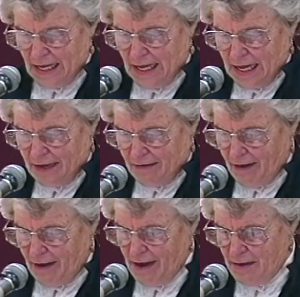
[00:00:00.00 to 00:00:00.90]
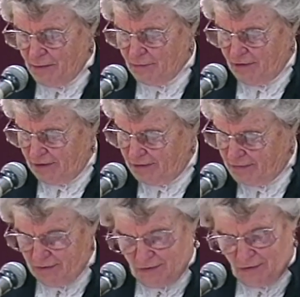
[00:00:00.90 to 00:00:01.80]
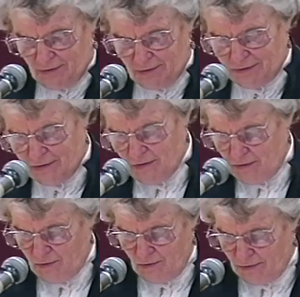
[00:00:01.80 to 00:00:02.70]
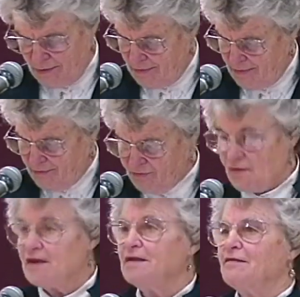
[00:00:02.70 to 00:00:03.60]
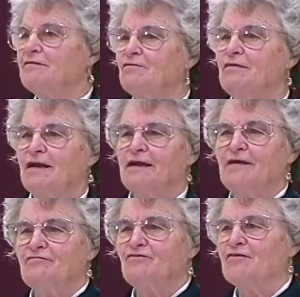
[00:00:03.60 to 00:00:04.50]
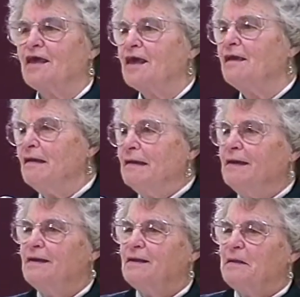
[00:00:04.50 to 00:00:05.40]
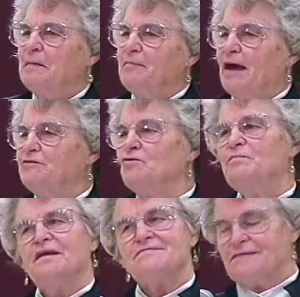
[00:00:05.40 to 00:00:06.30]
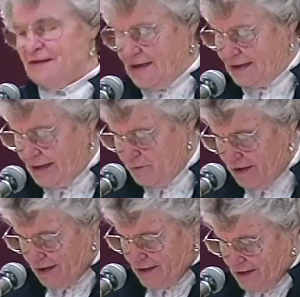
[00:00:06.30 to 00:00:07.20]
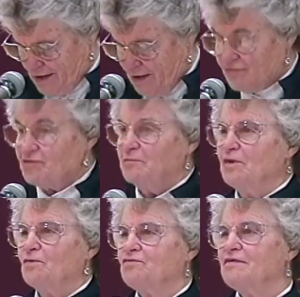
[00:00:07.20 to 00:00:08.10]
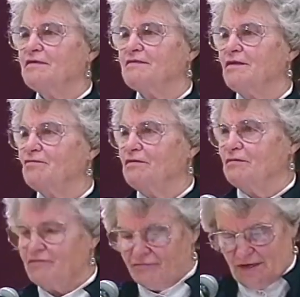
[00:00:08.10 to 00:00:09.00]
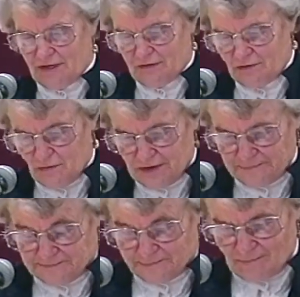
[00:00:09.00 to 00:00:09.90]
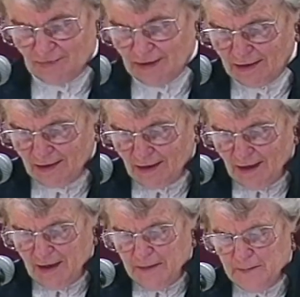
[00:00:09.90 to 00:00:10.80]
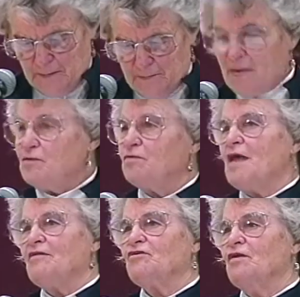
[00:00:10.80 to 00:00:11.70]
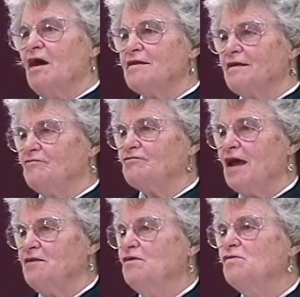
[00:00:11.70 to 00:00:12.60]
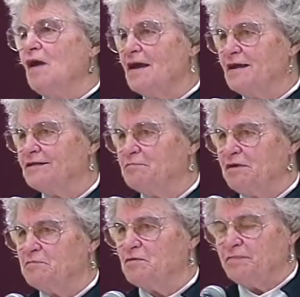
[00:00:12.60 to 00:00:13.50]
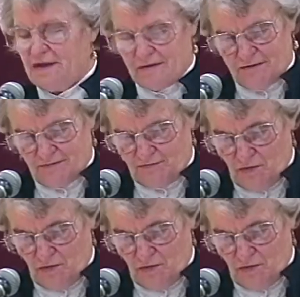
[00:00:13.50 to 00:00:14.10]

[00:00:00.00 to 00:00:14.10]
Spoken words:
And I am going to go straight into what I have to say. I do best at ad-libbing, and I have some notes here that we will feed into it. But as an audience, I knew I had to be prepared.